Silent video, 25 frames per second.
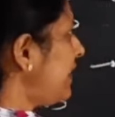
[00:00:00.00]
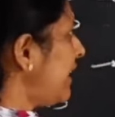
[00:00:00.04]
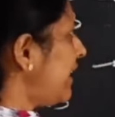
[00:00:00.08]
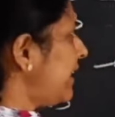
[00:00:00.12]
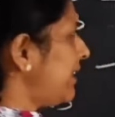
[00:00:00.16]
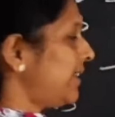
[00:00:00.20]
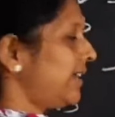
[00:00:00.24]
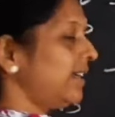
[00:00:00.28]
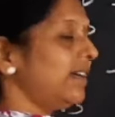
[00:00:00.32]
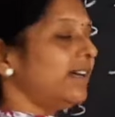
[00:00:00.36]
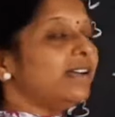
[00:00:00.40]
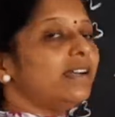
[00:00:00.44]

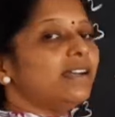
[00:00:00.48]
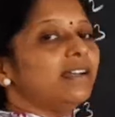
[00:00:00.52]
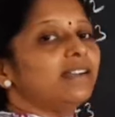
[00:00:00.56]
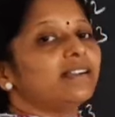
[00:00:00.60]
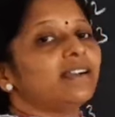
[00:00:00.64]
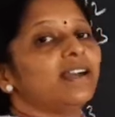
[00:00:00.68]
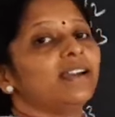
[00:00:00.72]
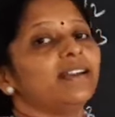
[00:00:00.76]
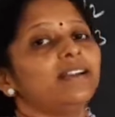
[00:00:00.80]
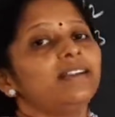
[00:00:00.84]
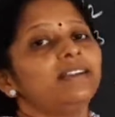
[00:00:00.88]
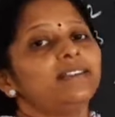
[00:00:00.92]
that
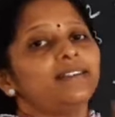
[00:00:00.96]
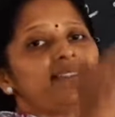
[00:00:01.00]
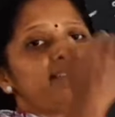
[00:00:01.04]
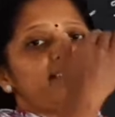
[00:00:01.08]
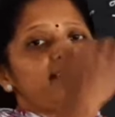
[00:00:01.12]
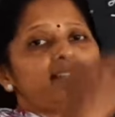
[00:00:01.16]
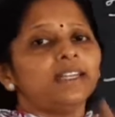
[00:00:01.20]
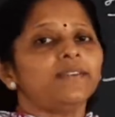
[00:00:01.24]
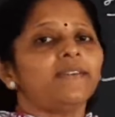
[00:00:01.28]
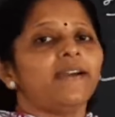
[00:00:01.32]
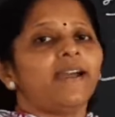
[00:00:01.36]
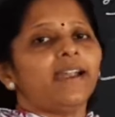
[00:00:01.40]
current is
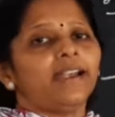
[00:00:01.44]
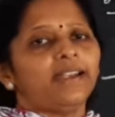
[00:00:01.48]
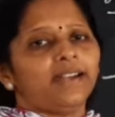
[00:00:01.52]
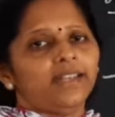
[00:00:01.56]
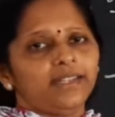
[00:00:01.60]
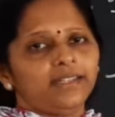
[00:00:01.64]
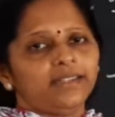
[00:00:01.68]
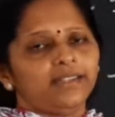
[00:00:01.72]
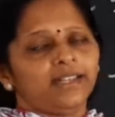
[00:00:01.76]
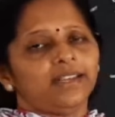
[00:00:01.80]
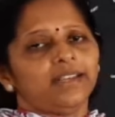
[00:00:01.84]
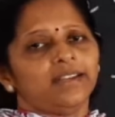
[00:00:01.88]

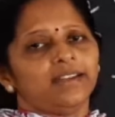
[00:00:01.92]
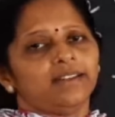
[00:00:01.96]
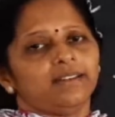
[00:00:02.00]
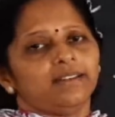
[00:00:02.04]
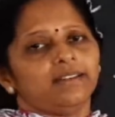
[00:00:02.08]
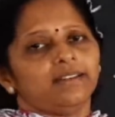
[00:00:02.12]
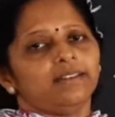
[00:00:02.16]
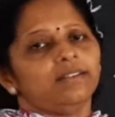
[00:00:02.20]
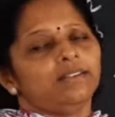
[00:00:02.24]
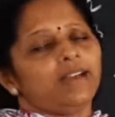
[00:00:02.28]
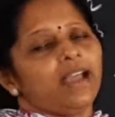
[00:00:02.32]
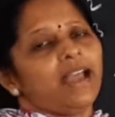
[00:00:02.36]
dividing
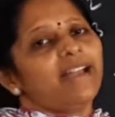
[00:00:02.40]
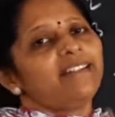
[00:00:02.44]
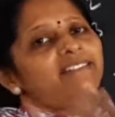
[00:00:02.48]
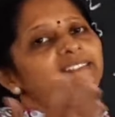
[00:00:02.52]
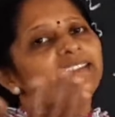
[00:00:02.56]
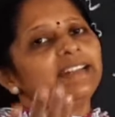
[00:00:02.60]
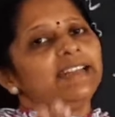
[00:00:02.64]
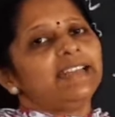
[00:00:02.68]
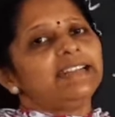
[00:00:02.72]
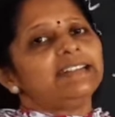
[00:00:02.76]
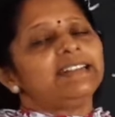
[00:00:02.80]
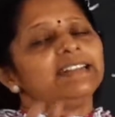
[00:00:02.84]
there.
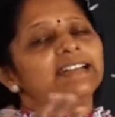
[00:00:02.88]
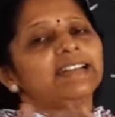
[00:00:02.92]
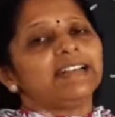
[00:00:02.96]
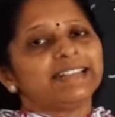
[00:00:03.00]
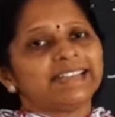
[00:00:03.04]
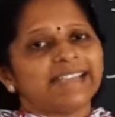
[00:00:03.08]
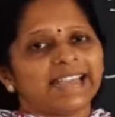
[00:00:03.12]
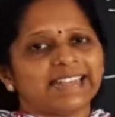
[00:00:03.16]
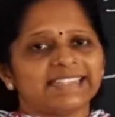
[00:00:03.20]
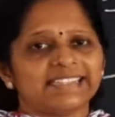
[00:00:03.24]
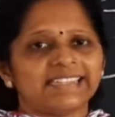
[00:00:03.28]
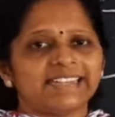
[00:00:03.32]
As
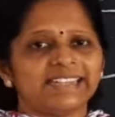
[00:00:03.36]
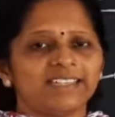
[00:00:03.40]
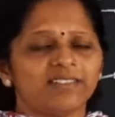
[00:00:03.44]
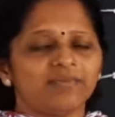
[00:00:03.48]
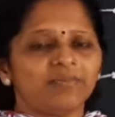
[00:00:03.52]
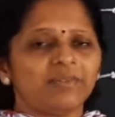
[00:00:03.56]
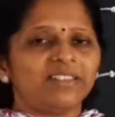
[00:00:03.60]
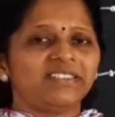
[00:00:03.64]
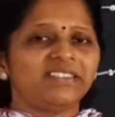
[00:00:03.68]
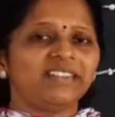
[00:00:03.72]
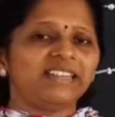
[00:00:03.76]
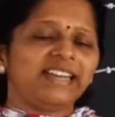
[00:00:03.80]
electrical gadgets
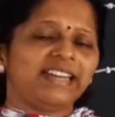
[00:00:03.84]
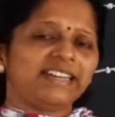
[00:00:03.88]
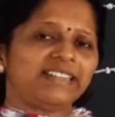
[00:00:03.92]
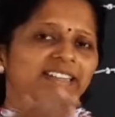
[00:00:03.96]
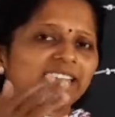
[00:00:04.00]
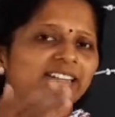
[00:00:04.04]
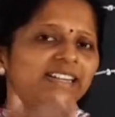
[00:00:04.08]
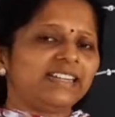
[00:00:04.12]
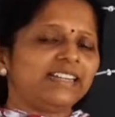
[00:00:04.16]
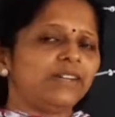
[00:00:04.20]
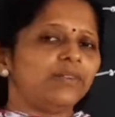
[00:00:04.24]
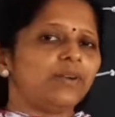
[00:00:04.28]
means
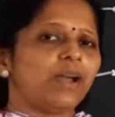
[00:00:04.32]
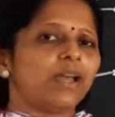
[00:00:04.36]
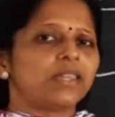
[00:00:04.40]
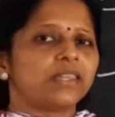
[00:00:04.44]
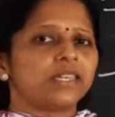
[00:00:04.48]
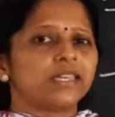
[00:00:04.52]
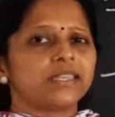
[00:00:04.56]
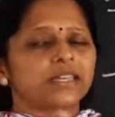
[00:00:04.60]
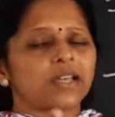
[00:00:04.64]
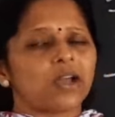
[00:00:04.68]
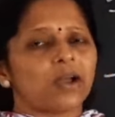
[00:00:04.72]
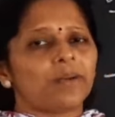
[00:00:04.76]
electrical
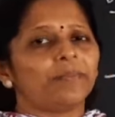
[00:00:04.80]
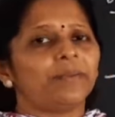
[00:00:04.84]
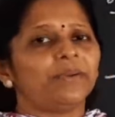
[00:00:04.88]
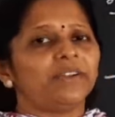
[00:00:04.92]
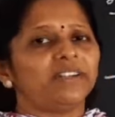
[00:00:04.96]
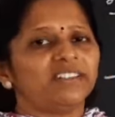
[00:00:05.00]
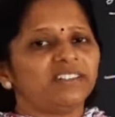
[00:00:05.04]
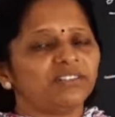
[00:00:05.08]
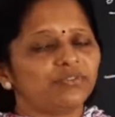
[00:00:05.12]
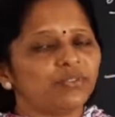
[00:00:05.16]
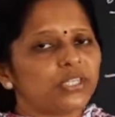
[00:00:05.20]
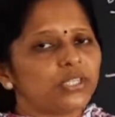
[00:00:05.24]
devices,
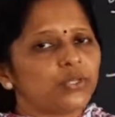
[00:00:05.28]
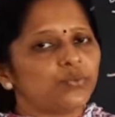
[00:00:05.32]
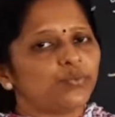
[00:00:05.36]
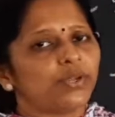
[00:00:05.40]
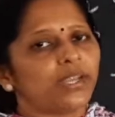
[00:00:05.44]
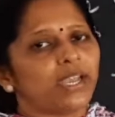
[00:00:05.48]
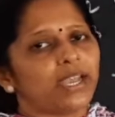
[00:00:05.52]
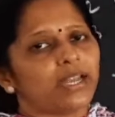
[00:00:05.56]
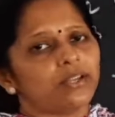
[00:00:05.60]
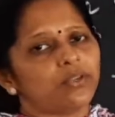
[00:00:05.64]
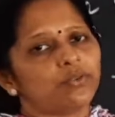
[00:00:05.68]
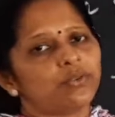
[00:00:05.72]
components which
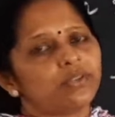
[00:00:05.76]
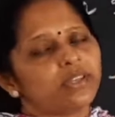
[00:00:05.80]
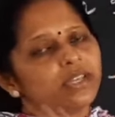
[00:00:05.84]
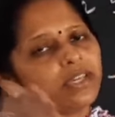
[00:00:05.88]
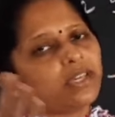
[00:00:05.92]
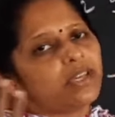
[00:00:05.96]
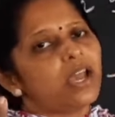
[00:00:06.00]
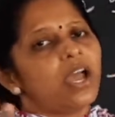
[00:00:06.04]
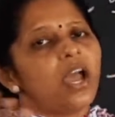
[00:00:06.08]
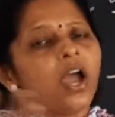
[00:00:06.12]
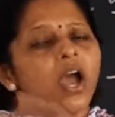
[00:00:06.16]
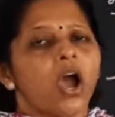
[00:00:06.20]
we are
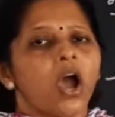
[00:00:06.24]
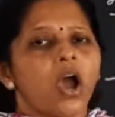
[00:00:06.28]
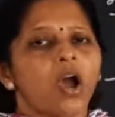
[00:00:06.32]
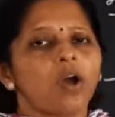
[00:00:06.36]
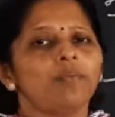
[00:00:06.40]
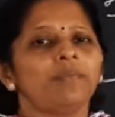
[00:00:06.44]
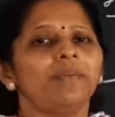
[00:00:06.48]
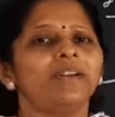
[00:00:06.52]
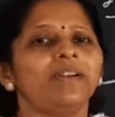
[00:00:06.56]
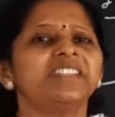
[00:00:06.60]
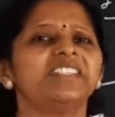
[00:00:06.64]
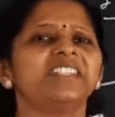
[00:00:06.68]
using,
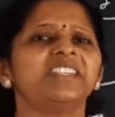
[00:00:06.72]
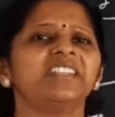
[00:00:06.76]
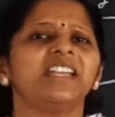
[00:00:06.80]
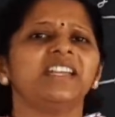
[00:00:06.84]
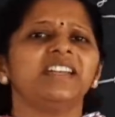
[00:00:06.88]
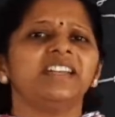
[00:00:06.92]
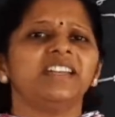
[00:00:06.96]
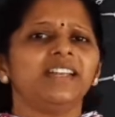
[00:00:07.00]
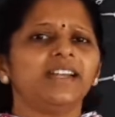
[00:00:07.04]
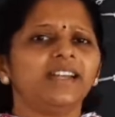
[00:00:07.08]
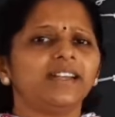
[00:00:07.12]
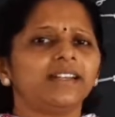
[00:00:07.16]
how much
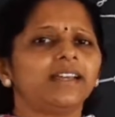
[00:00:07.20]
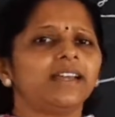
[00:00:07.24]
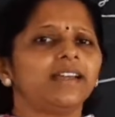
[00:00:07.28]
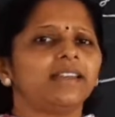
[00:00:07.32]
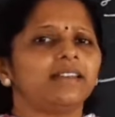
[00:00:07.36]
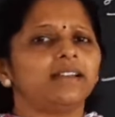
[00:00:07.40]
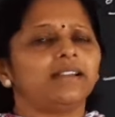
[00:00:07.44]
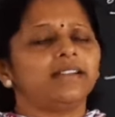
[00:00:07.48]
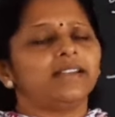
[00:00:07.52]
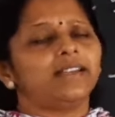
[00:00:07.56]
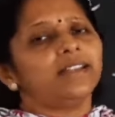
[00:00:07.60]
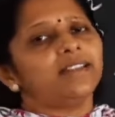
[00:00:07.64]
they need
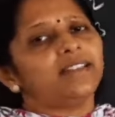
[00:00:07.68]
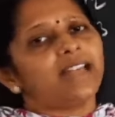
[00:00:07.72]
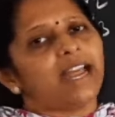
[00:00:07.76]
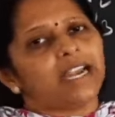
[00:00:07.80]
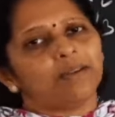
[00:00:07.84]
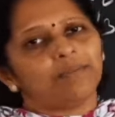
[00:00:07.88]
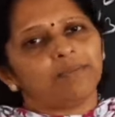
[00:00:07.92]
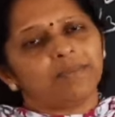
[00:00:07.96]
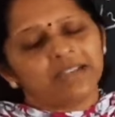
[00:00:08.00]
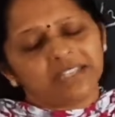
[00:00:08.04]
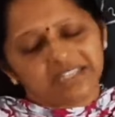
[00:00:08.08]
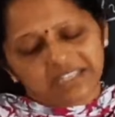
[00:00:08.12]
current,
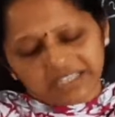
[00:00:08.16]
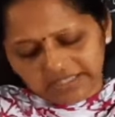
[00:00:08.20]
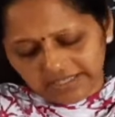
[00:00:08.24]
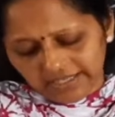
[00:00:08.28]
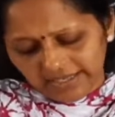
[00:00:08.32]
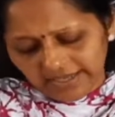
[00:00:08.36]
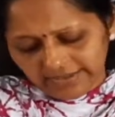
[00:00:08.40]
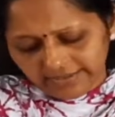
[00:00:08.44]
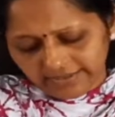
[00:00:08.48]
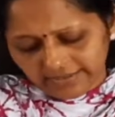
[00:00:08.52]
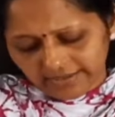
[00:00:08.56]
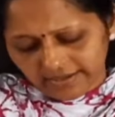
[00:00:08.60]
that much it
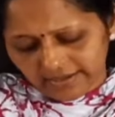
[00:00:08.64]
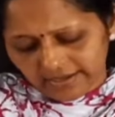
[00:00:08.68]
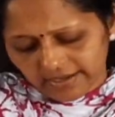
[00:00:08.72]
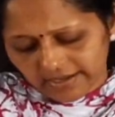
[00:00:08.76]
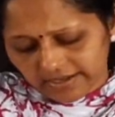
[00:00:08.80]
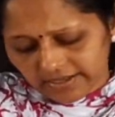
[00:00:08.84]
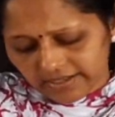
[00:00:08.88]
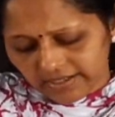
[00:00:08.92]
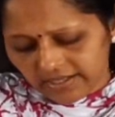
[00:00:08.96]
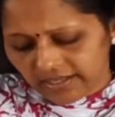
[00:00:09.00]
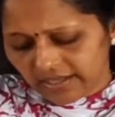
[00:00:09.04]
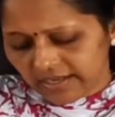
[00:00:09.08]
is
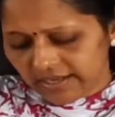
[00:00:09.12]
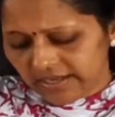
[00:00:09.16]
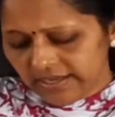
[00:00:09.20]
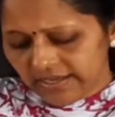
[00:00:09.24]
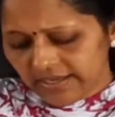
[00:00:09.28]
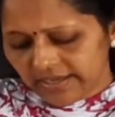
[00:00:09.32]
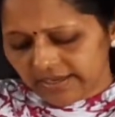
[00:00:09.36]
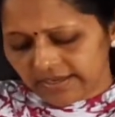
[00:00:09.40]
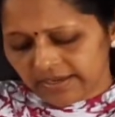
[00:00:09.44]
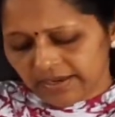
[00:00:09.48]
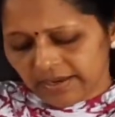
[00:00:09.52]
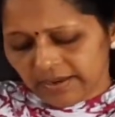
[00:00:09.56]

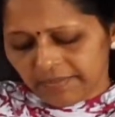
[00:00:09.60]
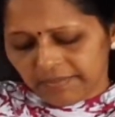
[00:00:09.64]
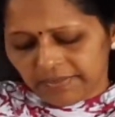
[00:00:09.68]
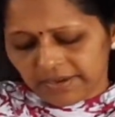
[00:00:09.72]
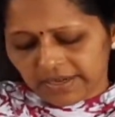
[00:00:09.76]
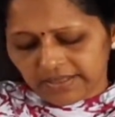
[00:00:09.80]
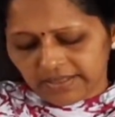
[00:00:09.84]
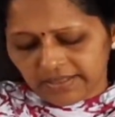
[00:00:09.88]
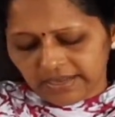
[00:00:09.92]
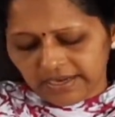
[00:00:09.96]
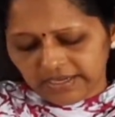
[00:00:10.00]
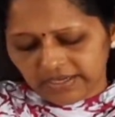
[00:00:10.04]
here
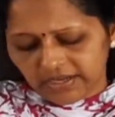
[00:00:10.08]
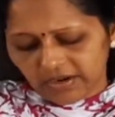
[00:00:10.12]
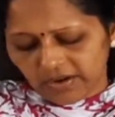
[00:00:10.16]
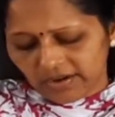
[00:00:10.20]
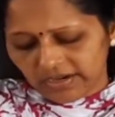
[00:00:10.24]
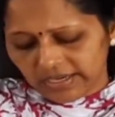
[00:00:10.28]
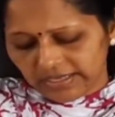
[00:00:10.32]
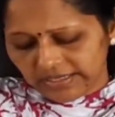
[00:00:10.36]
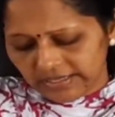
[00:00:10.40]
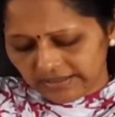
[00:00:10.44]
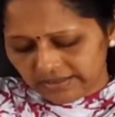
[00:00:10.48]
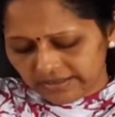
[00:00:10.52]
present,
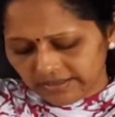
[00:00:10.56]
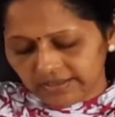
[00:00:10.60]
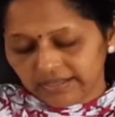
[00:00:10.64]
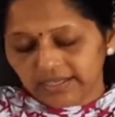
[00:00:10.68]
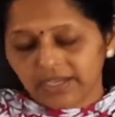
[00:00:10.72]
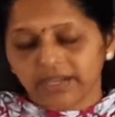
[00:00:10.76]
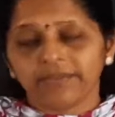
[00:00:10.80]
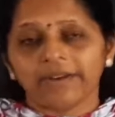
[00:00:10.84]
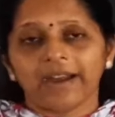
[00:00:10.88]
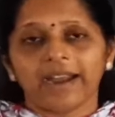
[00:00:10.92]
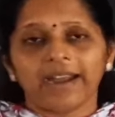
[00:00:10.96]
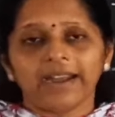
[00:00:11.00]
or it is
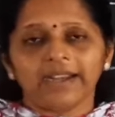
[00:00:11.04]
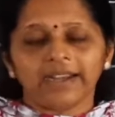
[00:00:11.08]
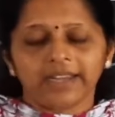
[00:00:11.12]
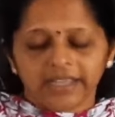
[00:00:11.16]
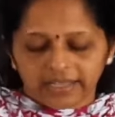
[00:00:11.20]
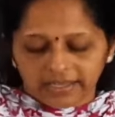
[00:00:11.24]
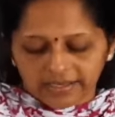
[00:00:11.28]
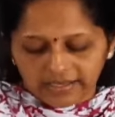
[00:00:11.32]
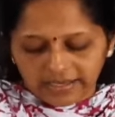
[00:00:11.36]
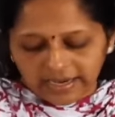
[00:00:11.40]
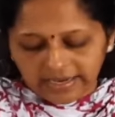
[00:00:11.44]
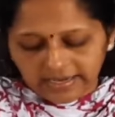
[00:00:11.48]
dividing,
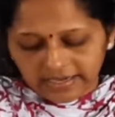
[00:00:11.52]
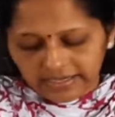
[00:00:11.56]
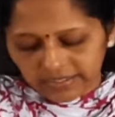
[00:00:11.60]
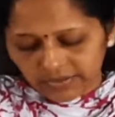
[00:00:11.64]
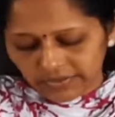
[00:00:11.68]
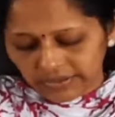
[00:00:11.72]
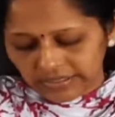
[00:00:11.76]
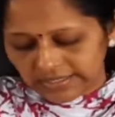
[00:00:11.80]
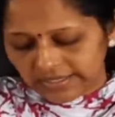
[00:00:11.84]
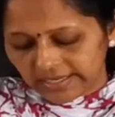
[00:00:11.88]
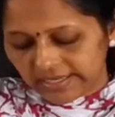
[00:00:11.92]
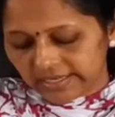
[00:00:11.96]
and it
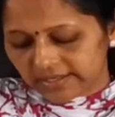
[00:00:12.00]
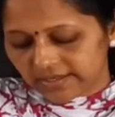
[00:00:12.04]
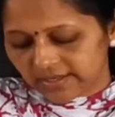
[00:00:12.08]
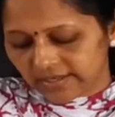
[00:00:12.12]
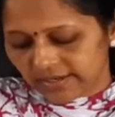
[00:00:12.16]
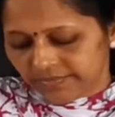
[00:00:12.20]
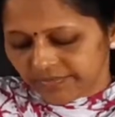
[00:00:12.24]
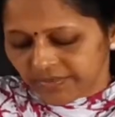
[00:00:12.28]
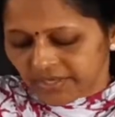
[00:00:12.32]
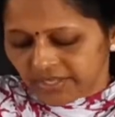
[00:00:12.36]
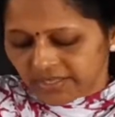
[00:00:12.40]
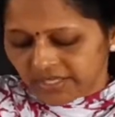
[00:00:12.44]
will take.
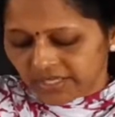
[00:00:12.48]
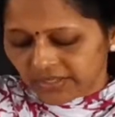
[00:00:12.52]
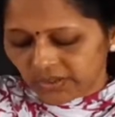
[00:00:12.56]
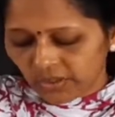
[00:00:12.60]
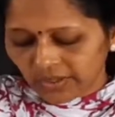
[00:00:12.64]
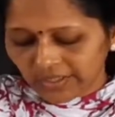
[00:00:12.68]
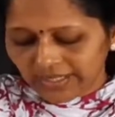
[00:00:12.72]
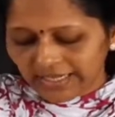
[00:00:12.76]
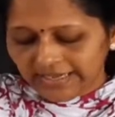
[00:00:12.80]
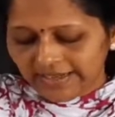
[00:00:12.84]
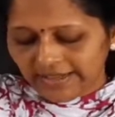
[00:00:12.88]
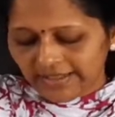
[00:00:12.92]
The
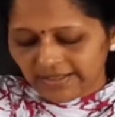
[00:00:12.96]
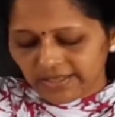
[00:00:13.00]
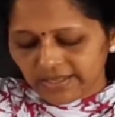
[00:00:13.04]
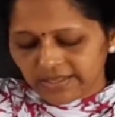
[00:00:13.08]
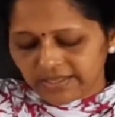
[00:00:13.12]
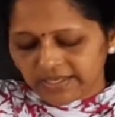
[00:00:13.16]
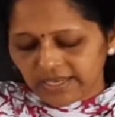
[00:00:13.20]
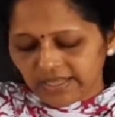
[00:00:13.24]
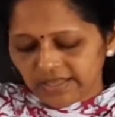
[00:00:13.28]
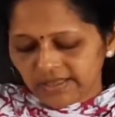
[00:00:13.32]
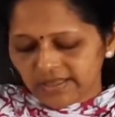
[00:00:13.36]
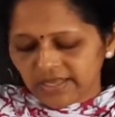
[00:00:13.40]
total
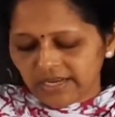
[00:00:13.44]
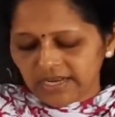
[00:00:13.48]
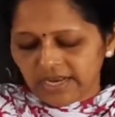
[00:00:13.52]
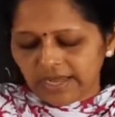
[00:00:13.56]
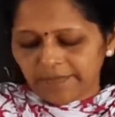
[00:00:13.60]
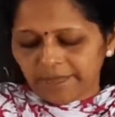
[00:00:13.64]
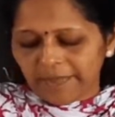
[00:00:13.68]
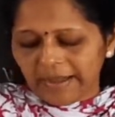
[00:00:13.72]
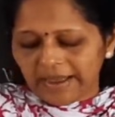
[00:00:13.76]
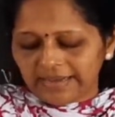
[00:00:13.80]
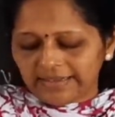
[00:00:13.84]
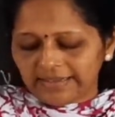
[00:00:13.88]
resistance in
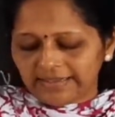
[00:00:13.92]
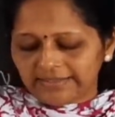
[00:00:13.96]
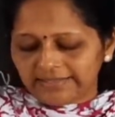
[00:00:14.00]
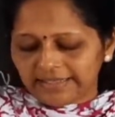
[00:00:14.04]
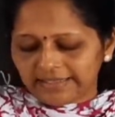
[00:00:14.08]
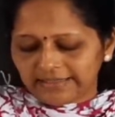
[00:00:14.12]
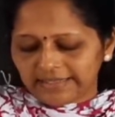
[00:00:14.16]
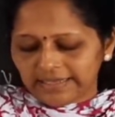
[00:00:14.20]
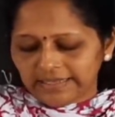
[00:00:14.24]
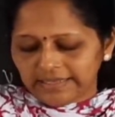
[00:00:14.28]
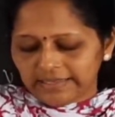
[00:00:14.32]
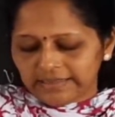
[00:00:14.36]
a parallel
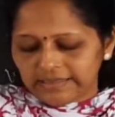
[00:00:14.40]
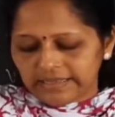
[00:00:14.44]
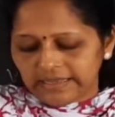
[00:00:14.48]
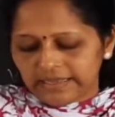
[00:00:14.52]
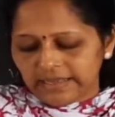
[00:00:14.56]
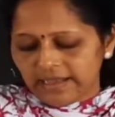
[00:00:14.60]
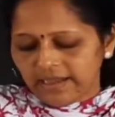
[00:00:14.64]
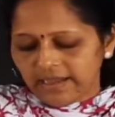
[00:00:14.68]
circuit is